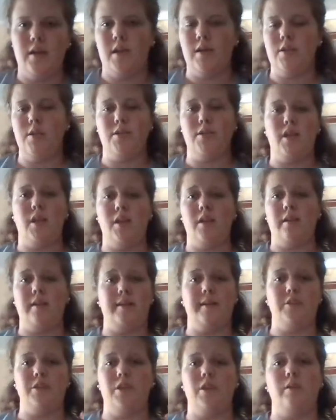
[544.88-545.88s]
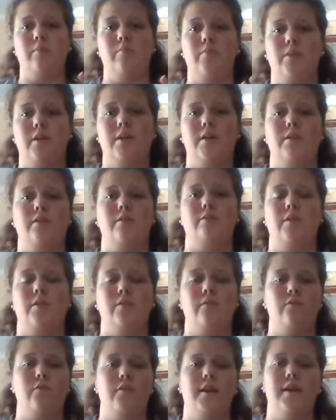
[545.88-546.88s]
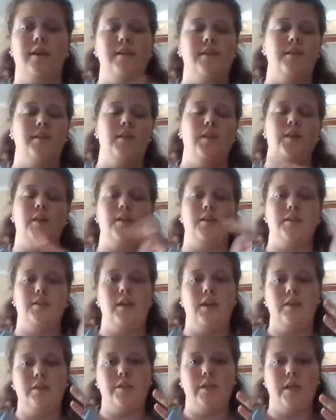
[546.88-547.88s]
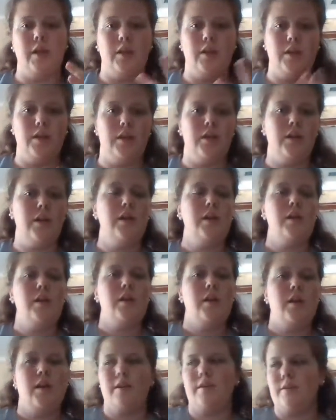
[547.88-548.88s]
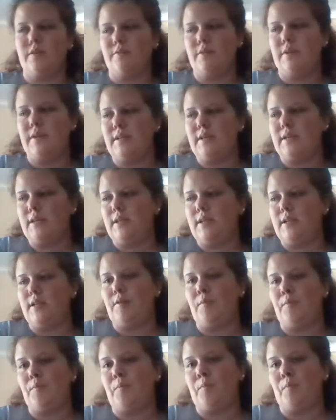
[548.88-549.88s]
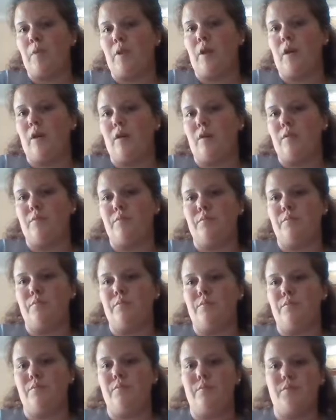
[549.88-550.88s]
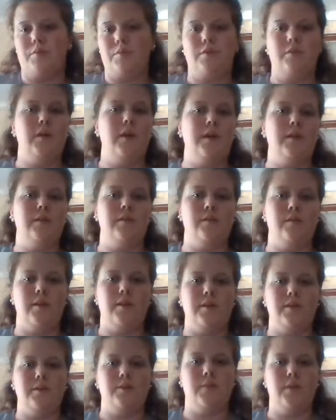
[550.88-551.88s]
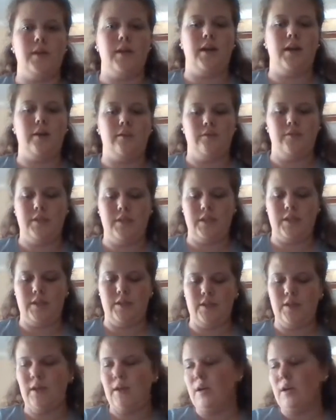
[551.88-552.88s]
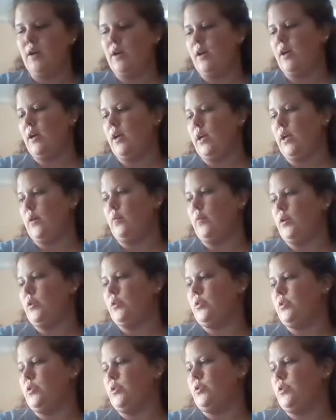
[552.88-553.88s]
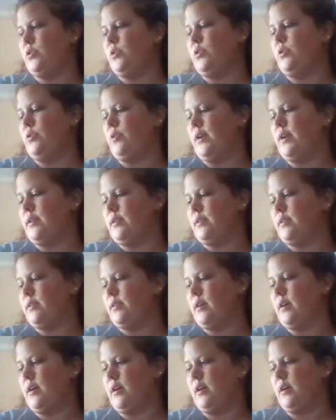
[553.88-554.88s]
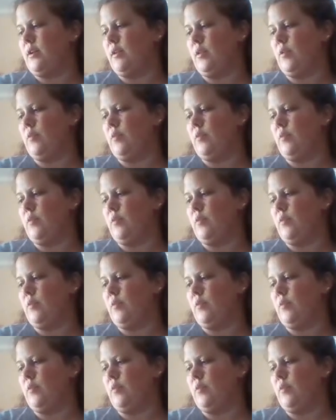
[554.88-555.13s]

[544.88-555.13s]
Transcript: and I just got like a chicken platter with fries and like a side salad and a sweet tea. So yeah, so that's what I got for dinner, and I wanted to show you guys.